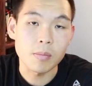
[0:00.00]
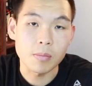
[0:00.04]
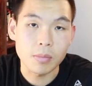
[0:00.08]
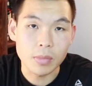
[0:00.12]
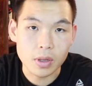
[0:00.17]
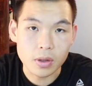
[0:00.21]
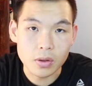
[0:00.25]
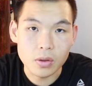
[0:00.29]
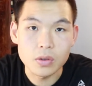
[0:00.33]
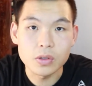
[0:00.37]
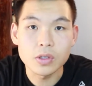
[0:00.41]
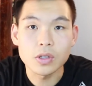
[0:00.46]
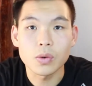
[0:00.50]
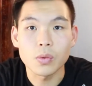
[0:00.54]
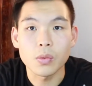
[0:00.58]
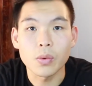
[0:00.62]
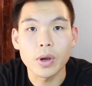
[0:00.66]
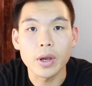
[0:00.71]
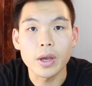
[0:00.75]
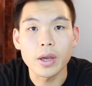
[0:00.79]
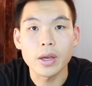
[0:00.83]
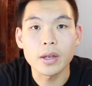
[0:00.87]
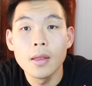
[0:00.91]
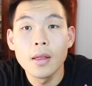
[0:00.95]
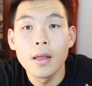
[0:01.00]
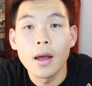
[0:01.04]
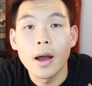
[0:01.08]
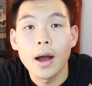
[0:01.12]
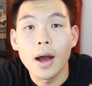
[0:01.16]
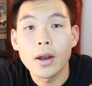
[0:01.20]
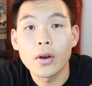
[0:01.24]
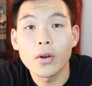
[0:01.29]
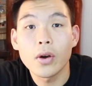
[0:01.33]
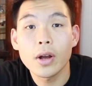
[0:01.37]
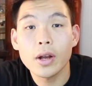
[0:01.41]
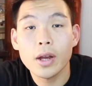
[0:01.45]
me losing weight.
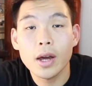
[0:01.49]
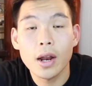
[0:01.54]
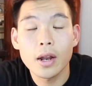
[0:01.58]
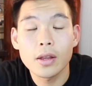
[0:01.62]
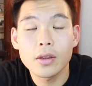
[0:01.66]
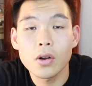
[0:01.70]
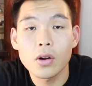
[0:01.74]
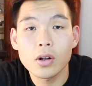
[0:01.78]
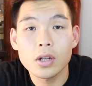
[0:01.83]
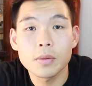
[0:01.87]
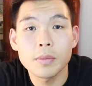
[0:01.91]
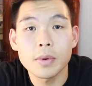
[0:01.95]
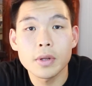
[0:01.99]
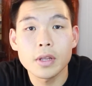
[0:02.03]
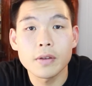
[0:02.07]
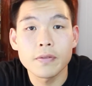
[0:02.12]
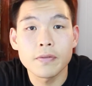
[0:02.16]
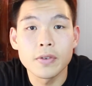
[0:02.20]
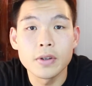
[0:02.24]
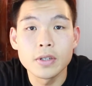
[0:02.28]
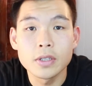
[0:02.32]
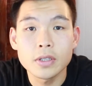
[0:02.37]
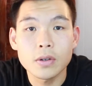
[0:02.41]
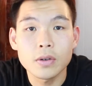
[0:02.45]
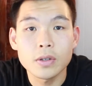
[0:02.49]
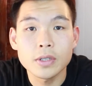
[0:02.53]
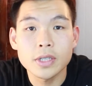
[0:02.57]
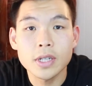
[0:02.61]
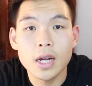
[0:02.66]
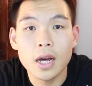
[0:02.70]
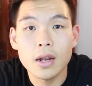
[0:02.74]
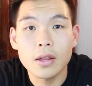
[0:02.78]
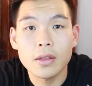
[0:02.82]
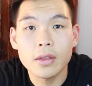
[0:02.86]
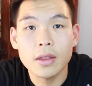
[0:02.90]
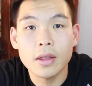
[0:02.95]
I know I kind of talked about the physical
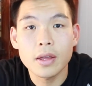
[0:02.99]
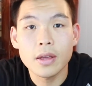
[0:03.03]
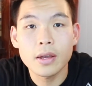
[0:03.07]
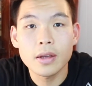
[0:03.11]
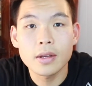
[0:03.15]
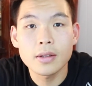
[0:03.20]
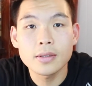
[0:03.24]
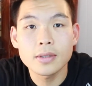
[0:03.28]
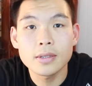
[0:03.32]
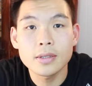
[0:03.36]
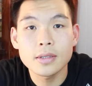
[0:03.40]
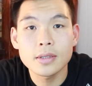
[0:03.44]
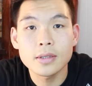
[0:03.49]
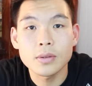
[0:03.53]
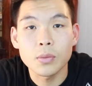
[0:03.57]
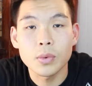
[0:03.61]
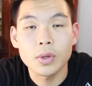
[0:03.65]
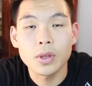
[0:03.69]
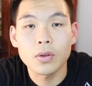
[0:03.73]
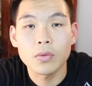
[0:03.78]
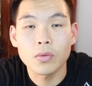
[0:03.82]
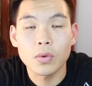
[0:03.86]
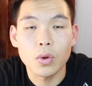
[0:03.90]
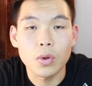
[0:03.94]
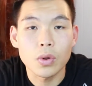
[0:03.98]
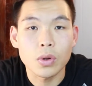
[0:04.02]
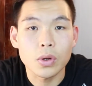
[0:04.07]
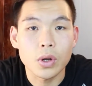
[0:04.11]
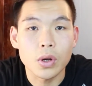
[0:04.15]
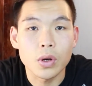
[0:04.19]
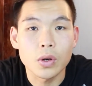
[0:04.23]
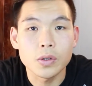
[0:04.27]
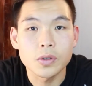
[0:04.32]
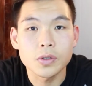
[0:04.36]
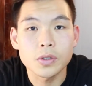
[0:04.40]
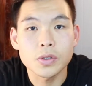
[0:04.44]
side of things with the roller
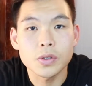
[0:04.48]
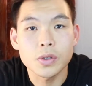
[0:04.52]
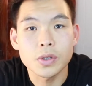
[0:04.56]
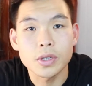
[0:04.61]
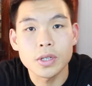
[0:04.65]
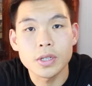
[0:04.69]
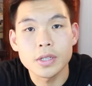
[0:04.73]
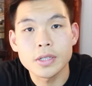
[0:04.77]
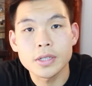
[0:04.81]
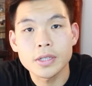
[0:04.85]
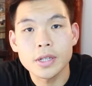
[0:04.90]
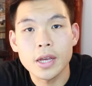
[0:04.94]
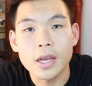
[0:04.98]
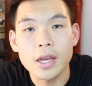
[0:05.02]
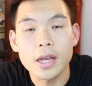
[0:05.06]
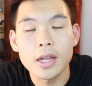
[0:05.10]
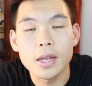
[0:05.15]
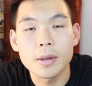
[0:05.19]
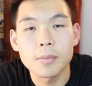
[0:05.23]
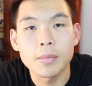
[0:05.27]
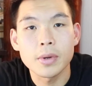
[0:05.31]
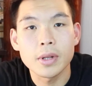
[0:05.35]
coaster and the skin,